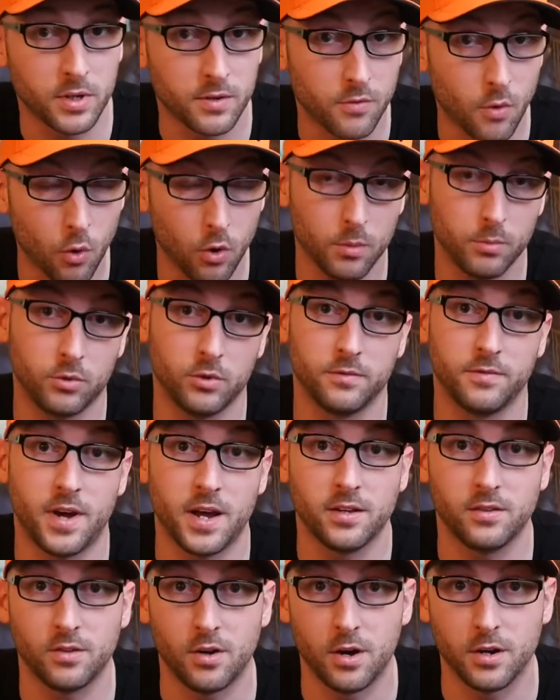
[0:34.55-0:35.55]
give horrible
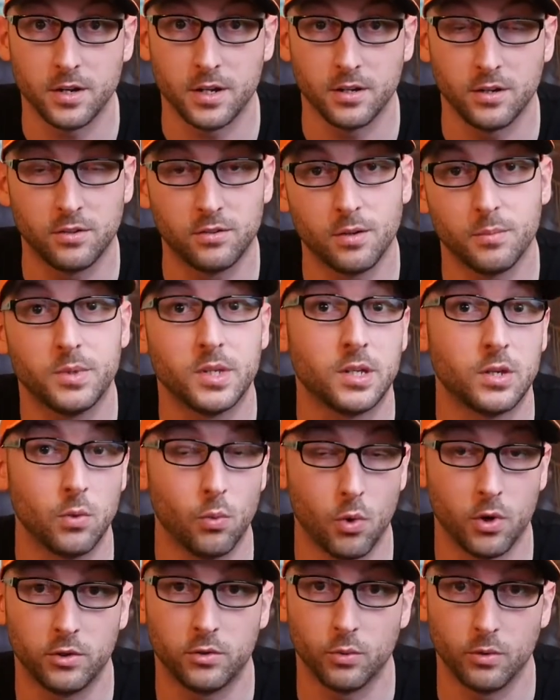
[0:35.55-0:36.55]
advice on, and it's something
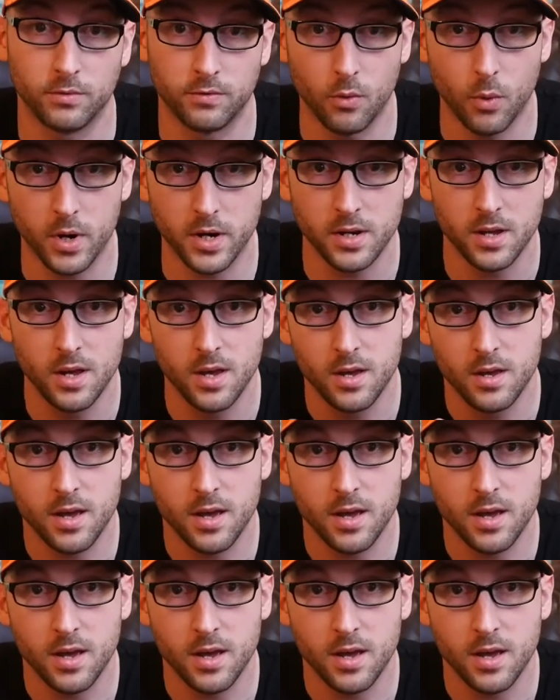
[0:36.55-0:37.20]
you want to avoid,